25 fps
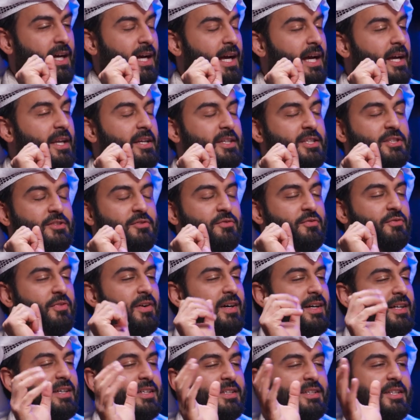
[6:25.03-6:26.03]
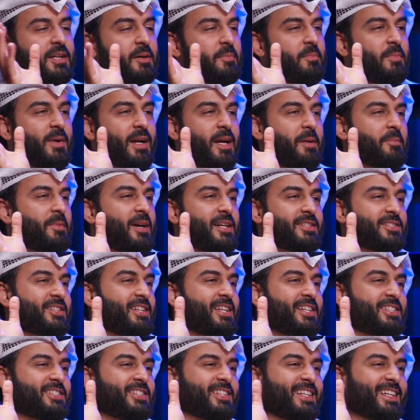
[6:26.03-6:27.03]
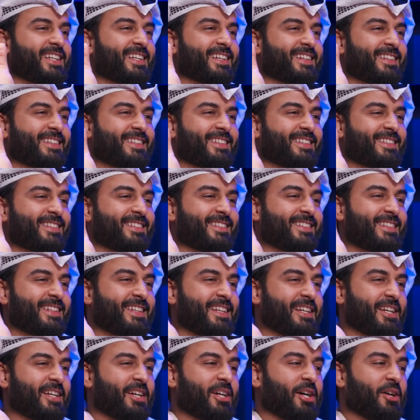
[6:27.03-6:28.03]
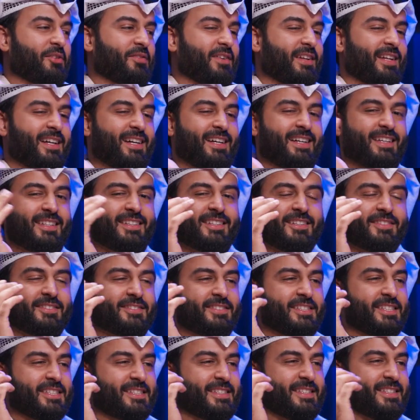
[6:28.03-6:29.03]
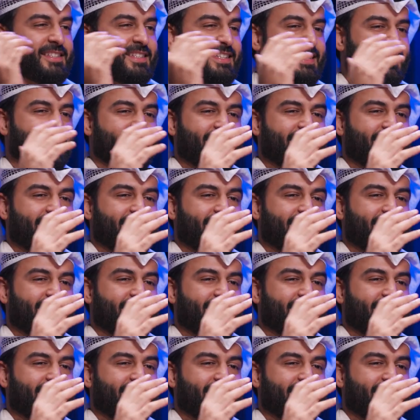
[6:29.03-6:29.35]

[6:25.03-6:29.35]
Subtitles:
and just fired up my imagination again of a land of just